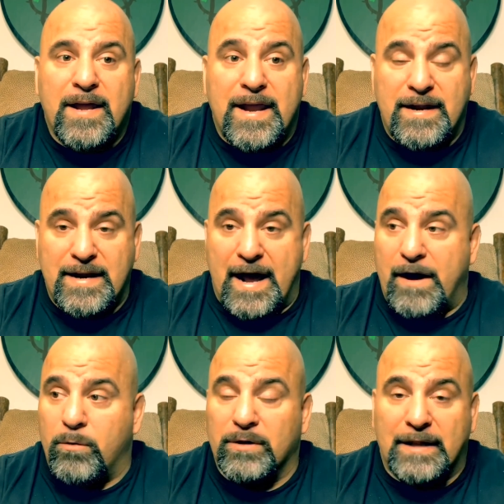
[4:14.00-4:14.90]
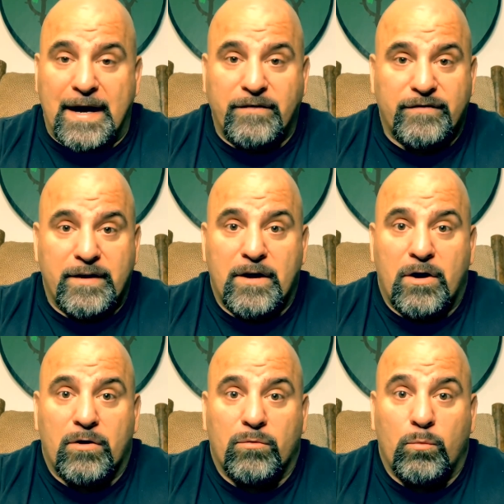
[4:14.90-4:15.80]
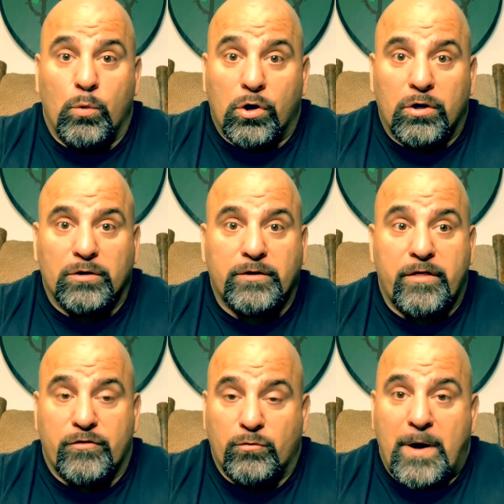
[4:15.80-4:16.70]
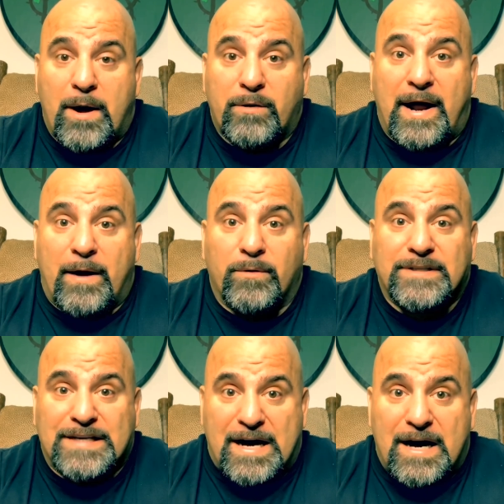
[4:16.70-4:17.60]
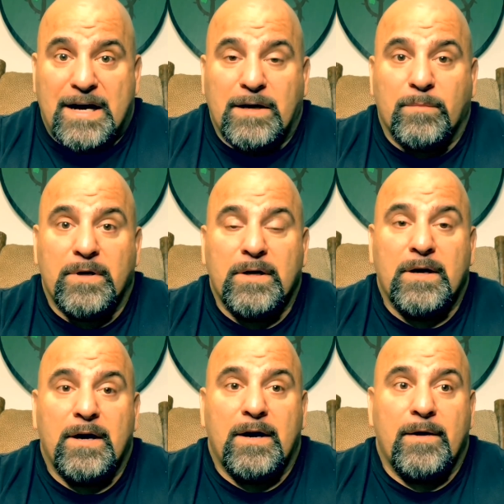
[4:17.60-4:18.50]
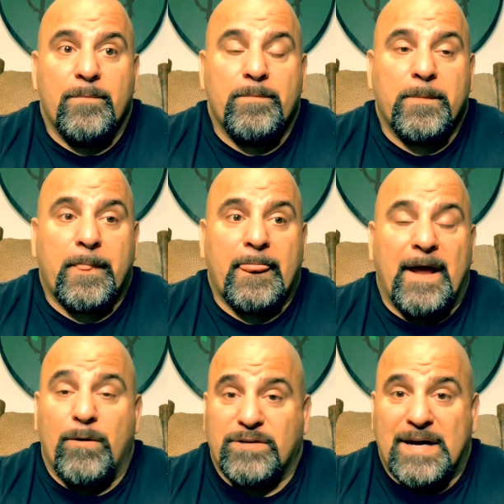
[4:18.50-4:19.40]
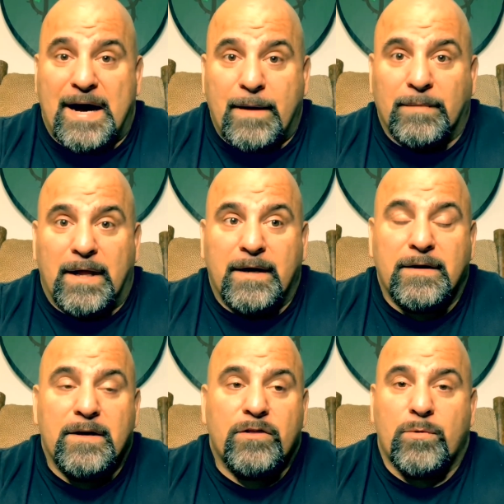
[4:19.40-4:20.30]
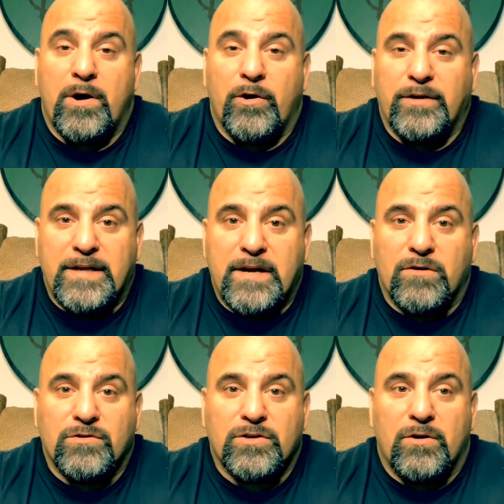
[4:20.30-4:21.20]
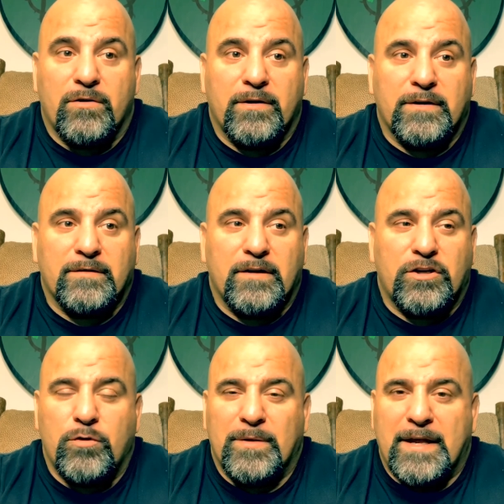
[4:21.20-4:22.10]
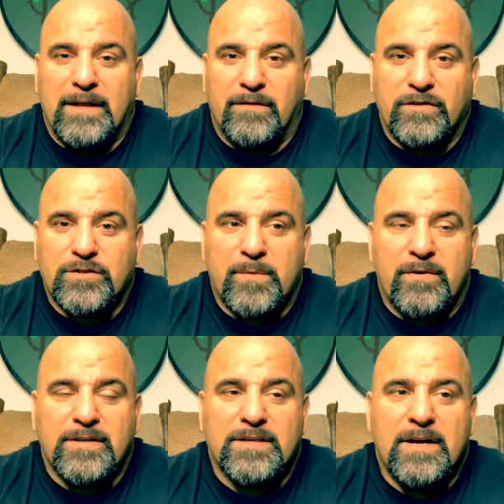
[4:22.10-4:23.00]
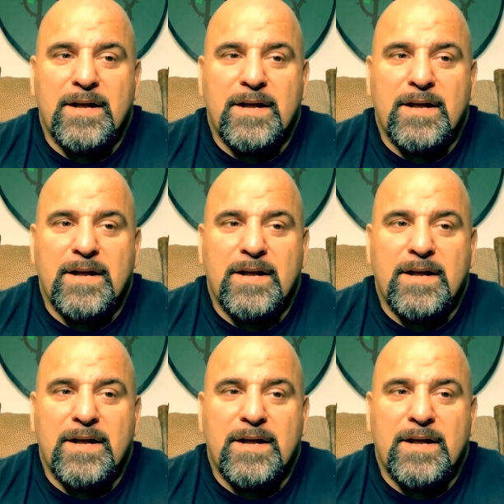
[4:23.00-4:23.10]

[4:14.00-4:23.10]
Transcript: in our life, in our world, throughout our time, our timeline, throughout our years, our accumulating of experience.